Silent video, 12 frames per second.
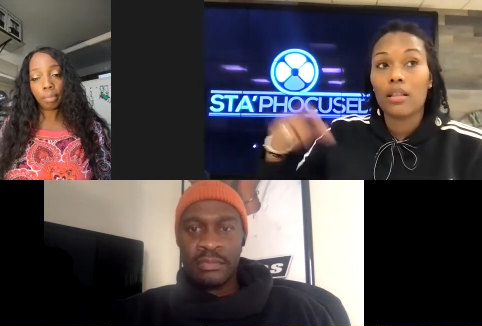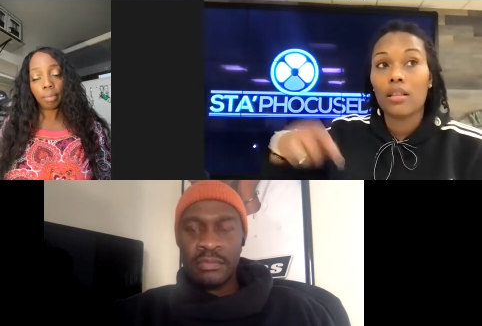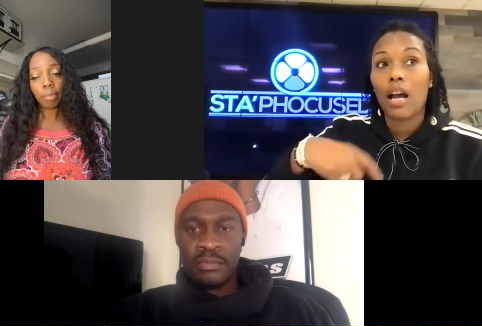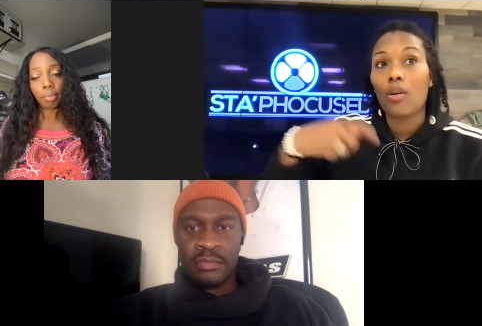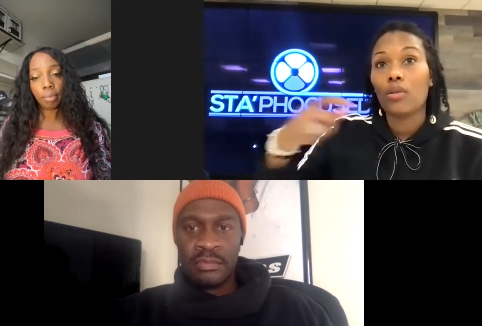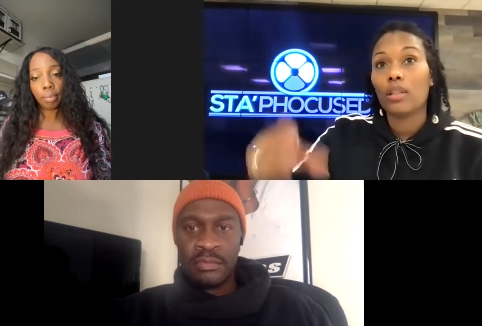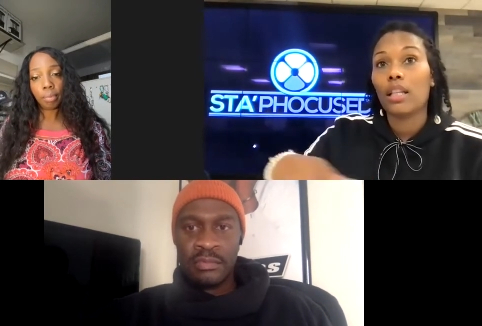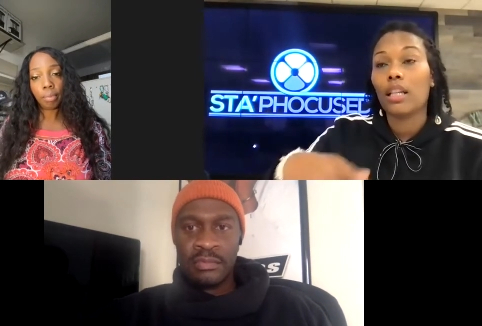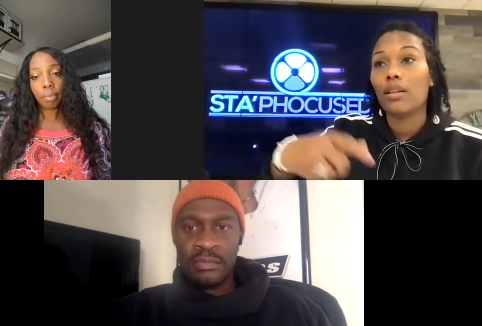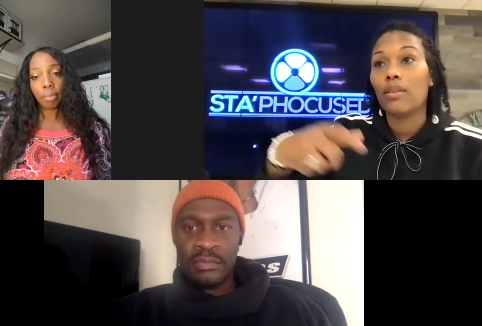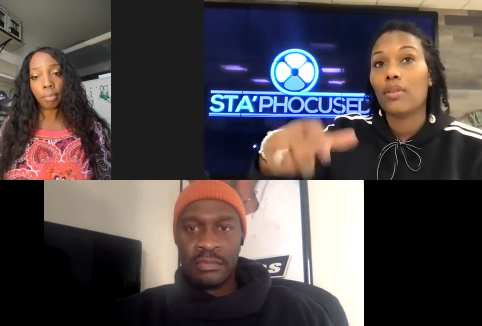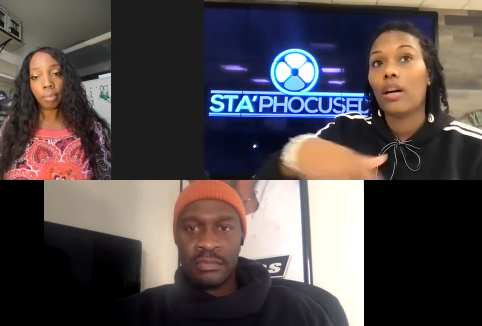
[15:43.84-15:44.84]
Speaker 1: not only
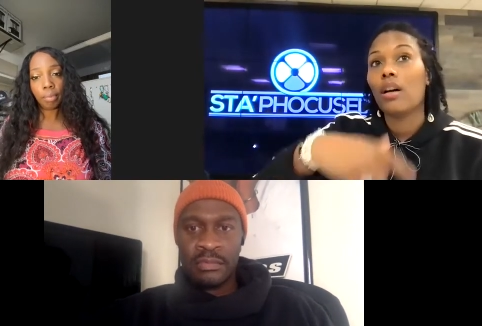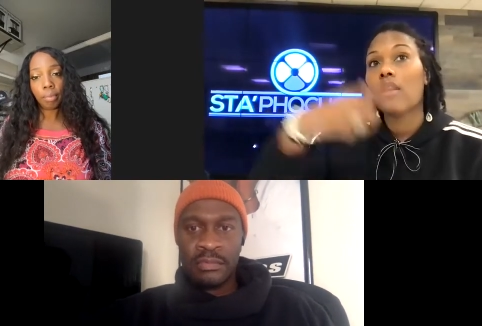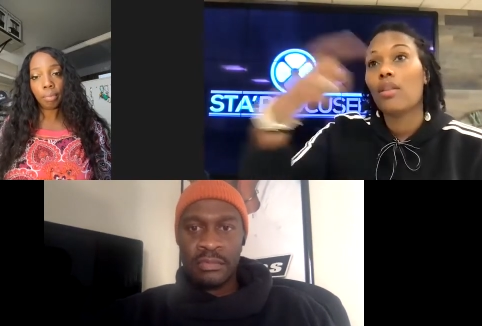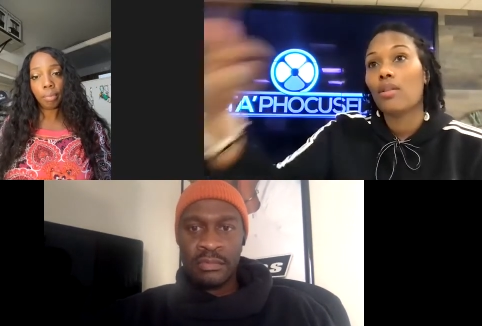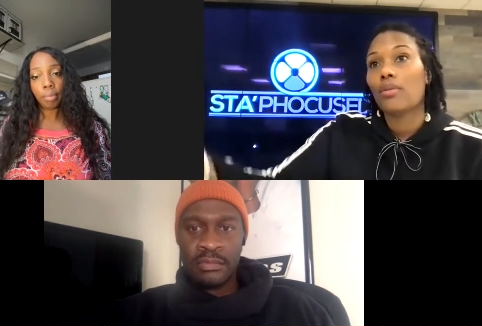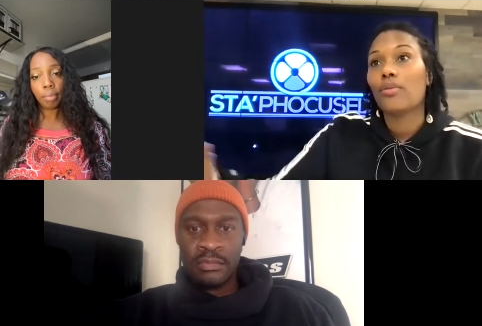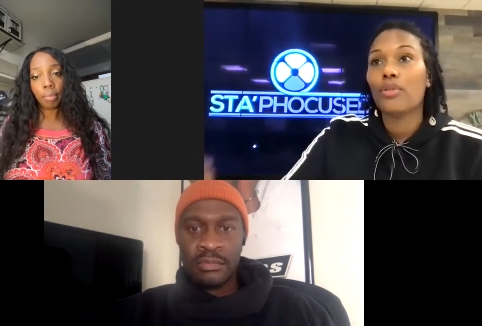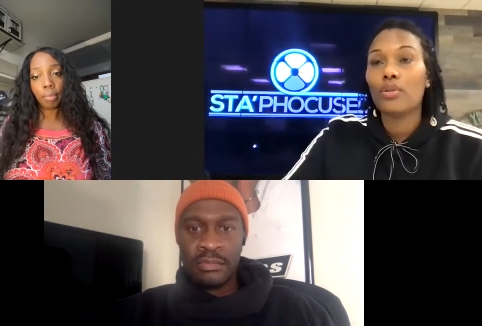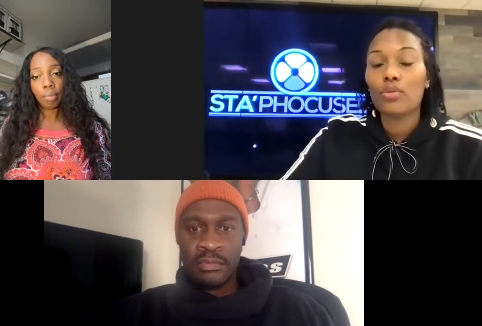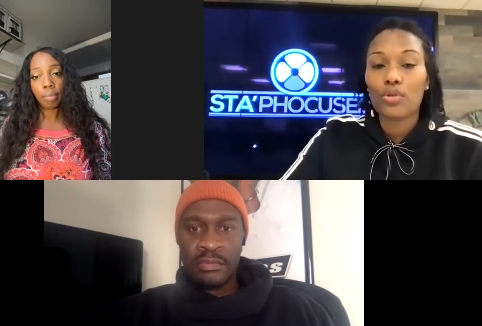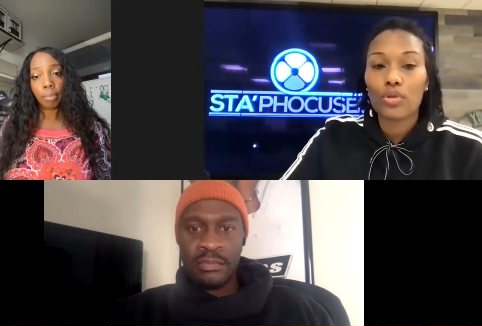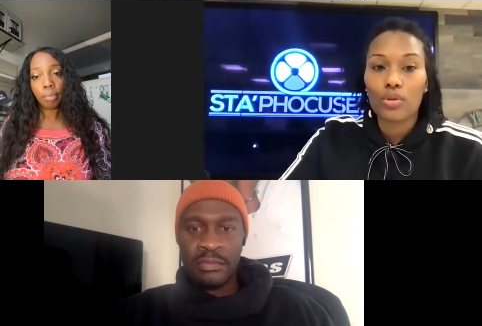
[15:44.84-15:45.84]
give other
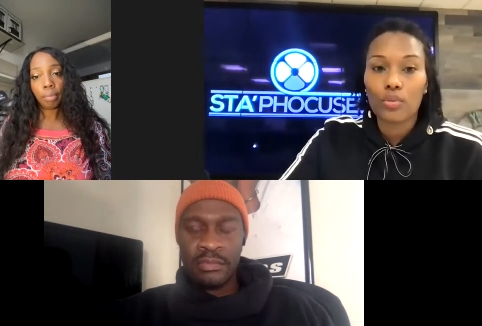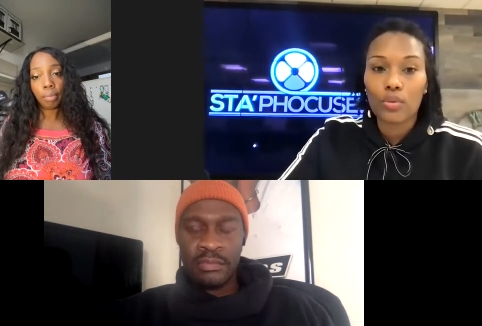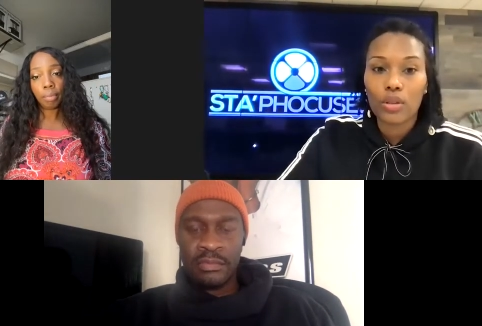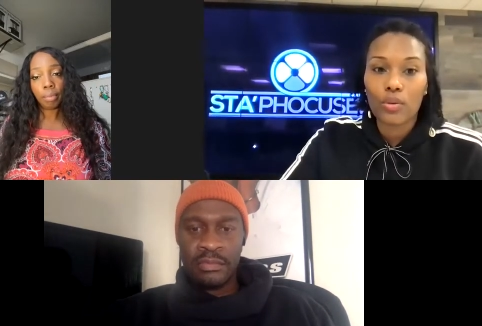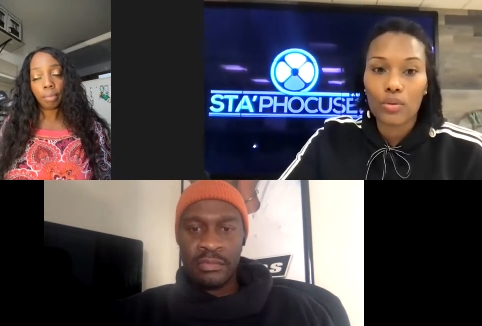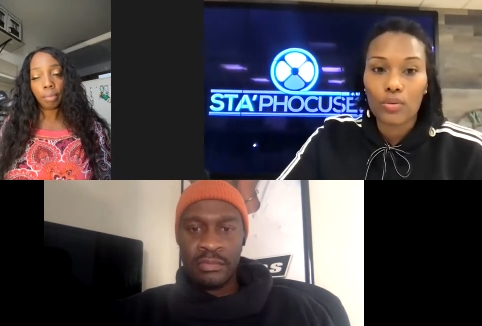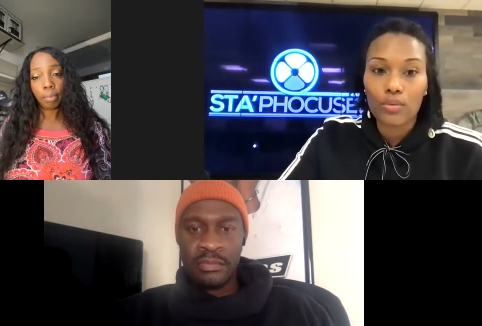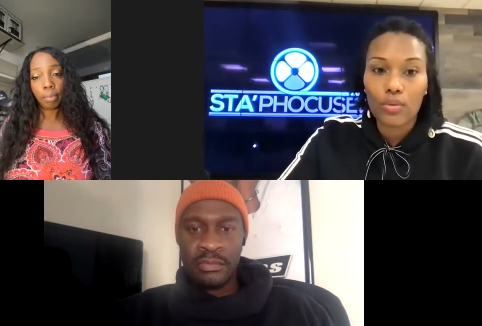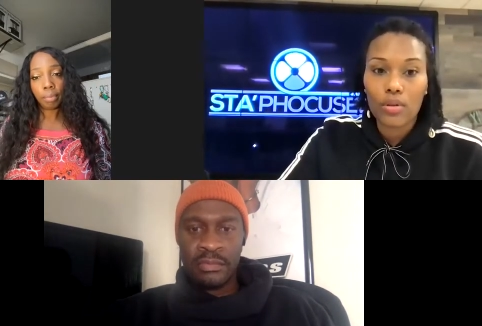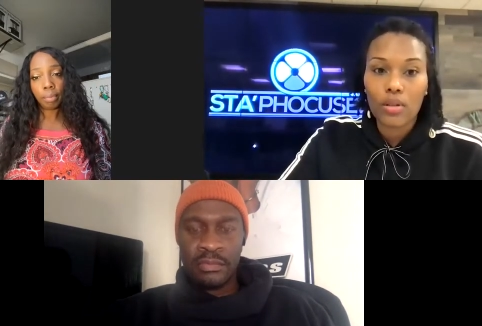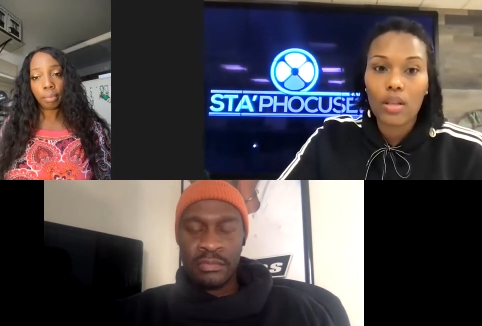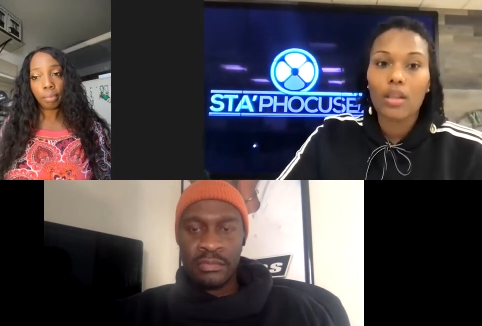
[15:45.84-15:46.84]
future
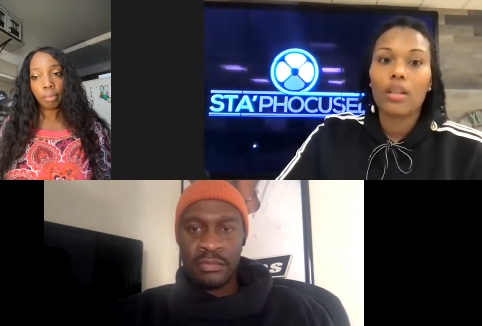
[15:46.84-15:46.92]
recruits